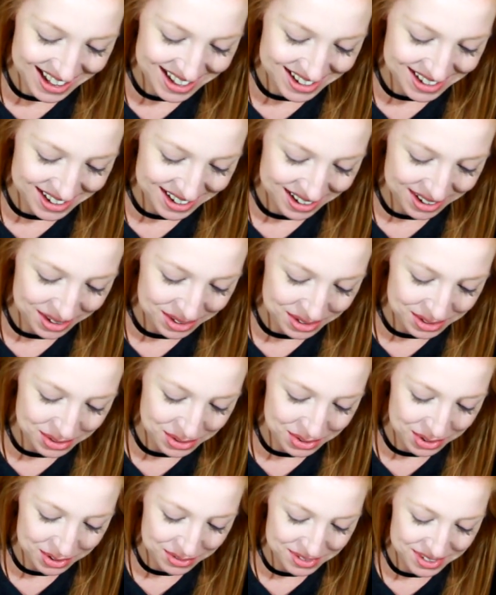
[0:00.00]
And I
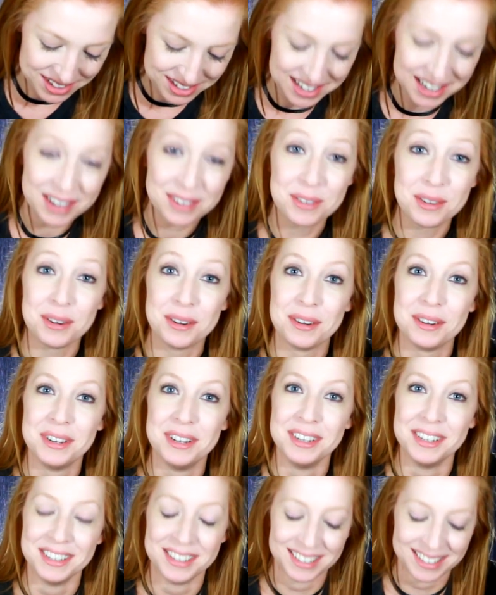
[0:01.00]
also drove a
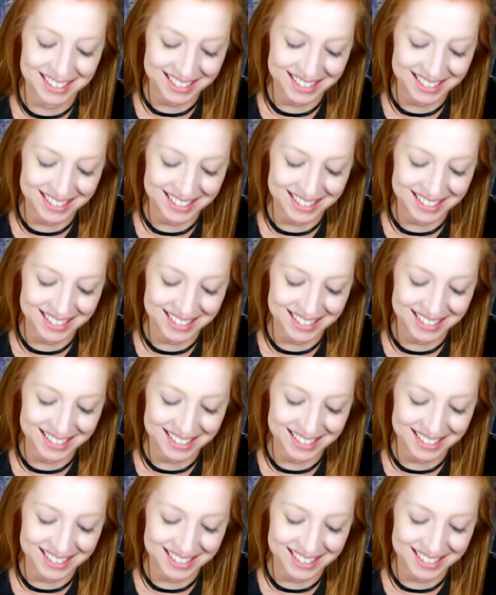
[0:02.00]
Standard,